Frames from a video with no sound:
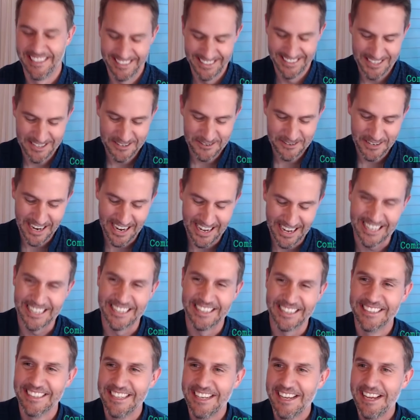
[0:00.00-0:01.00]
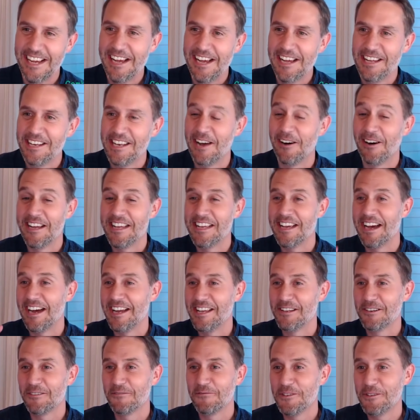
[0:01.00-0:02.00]
You got it. Now, I, I
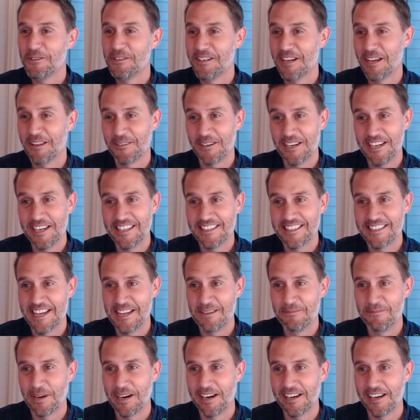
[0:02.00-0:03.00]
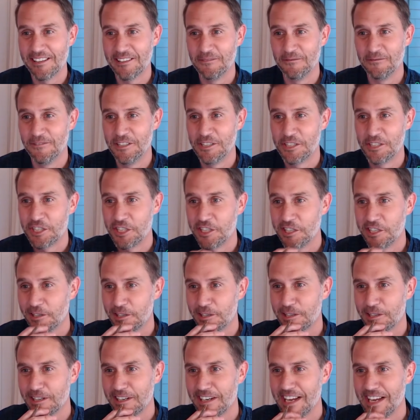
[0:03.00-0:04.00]
interviewed another A ten pilot, Vince Scherer,